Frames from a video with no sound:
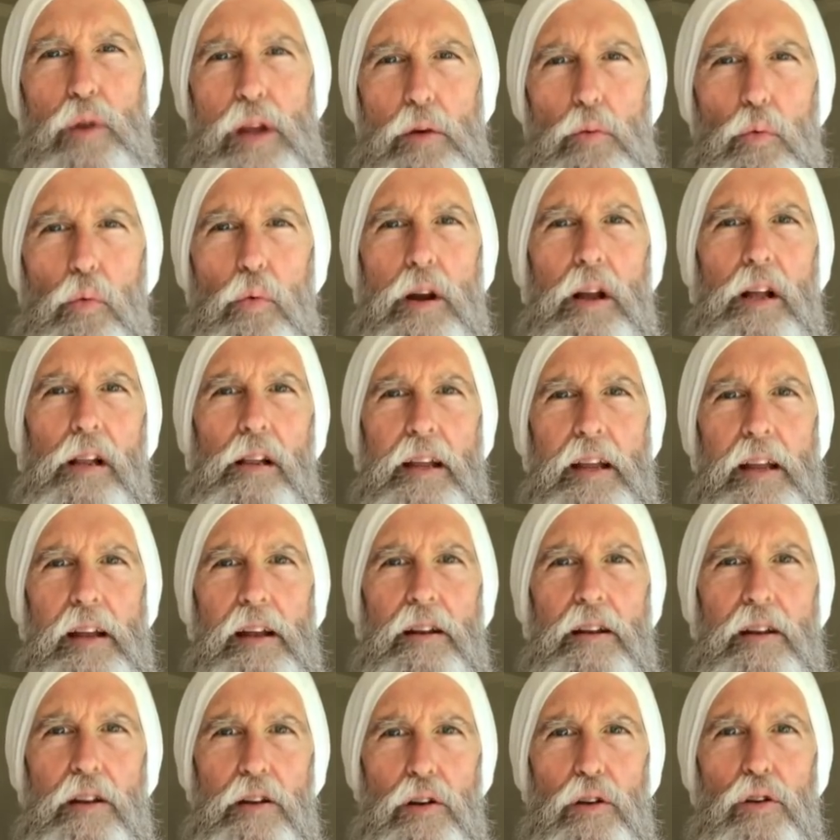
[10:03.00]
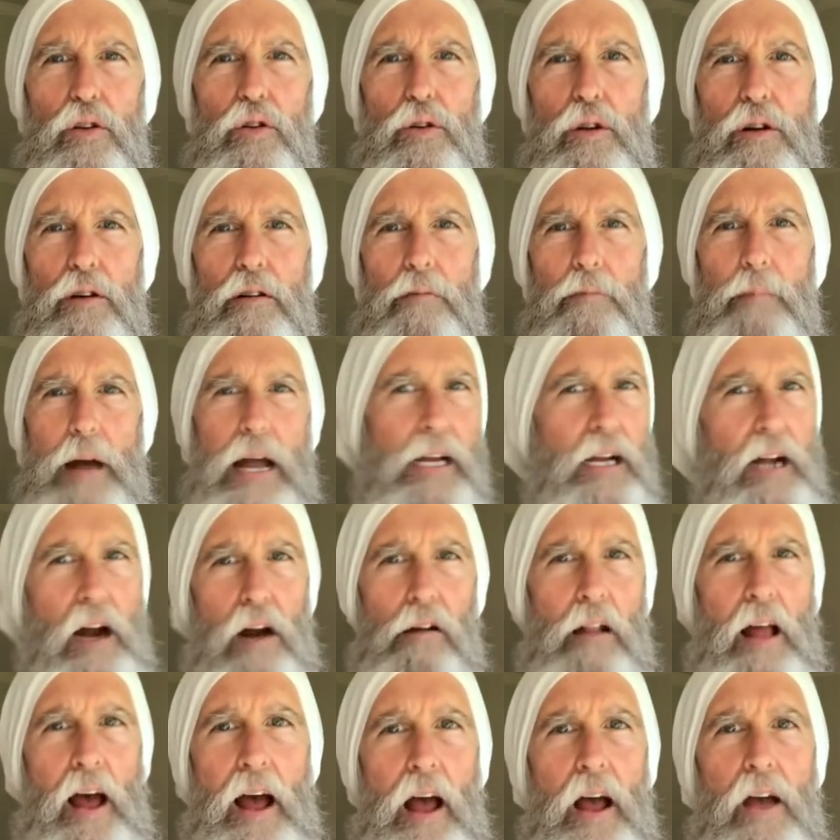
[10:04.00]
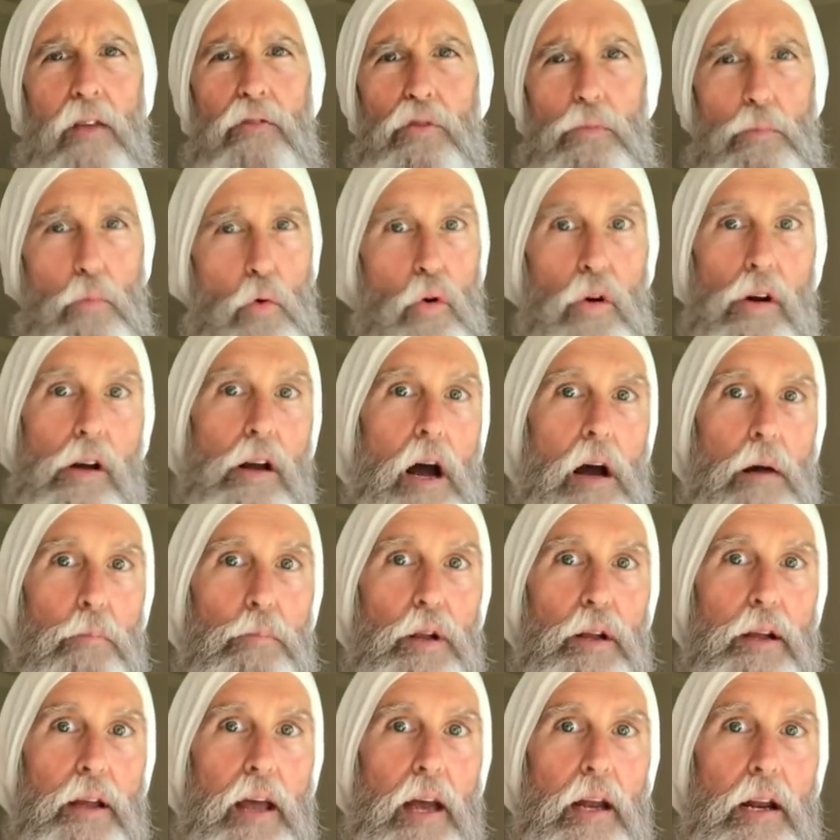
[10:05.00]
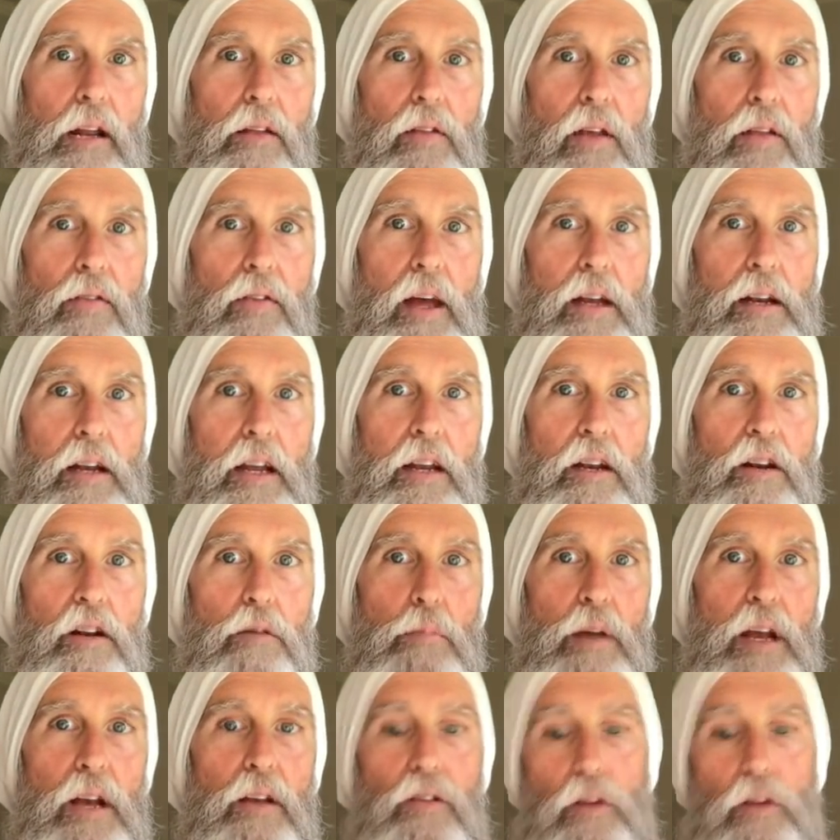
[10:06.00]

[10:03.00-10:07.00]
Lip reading: We really do make our lives more complicated than they need to be.